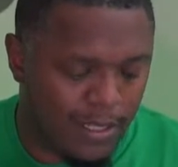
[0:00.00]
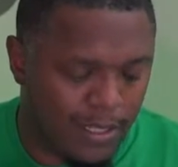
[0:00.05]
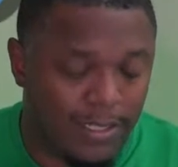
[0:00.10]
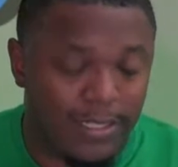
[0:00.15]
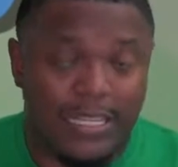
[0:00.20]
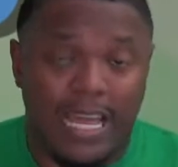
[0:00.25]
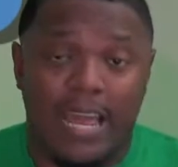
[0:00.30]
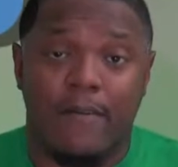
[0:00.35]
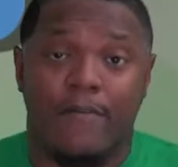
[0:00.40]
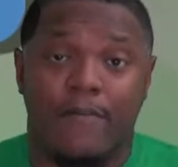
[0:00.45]

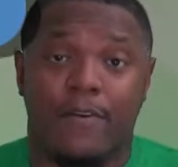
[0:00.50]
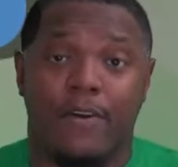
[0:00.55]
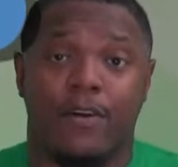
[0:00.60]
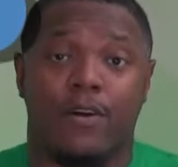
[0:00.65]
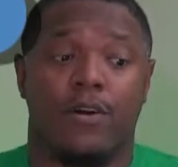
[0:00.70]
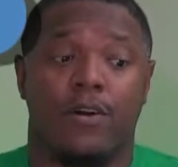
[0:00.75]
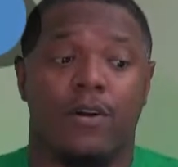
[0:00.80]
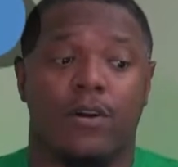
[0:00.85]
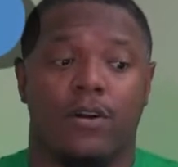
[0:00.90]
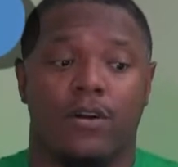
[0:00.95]

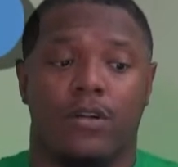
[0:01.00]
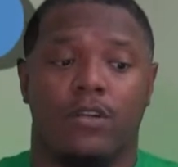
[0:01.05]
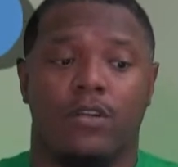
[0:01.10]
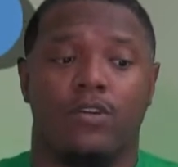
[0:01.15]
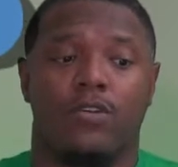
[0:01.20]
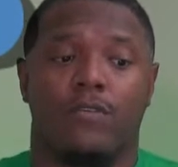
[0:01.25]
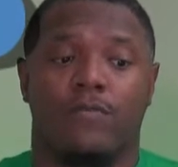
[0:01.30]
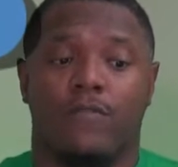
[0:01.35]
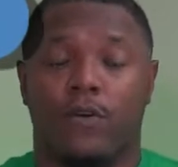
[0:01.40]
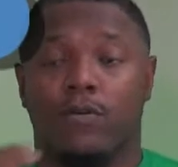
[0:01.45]
Xavier
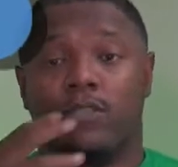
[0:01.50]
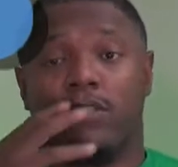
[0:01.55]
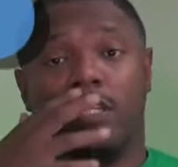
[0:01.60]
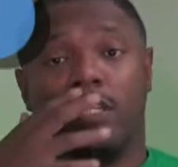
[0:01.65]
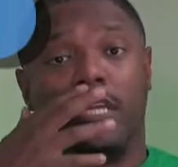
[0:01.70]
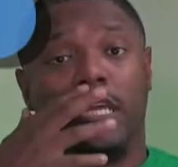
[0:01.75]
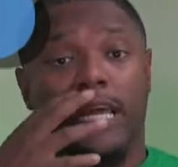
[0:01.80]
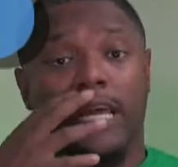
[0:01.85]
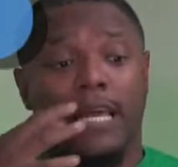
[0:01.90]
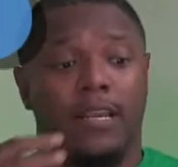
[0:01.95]

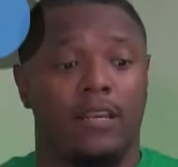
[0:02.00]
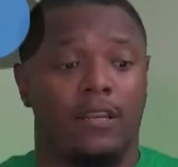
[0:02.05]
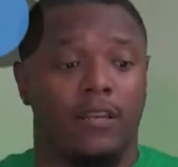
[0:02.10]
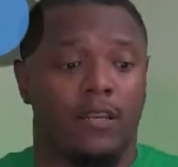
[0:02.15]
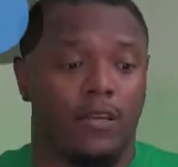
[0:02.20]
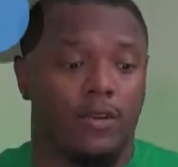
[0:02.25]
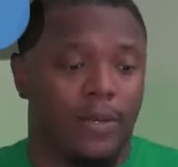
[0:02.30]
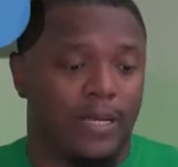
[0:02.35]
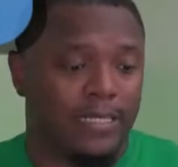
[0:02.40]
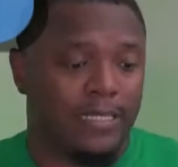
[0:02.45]
University in
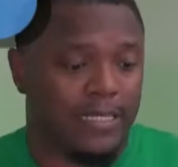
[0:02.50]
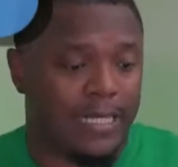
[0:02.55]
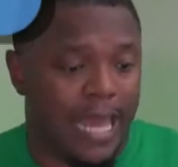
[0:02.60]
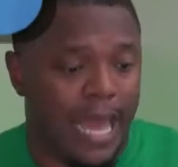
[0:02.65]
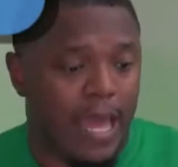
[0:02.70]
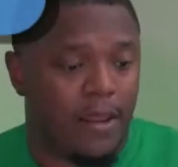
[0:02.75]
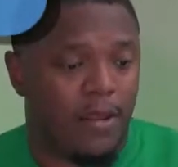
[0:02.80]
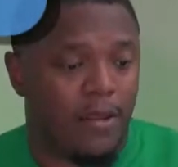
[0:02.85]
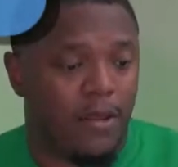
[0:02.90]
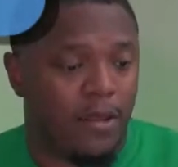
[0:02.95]

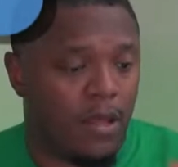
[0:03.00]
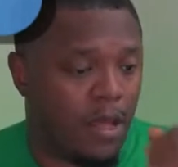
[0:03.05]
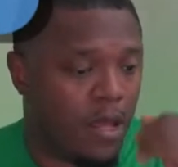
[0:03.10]
Louisiana,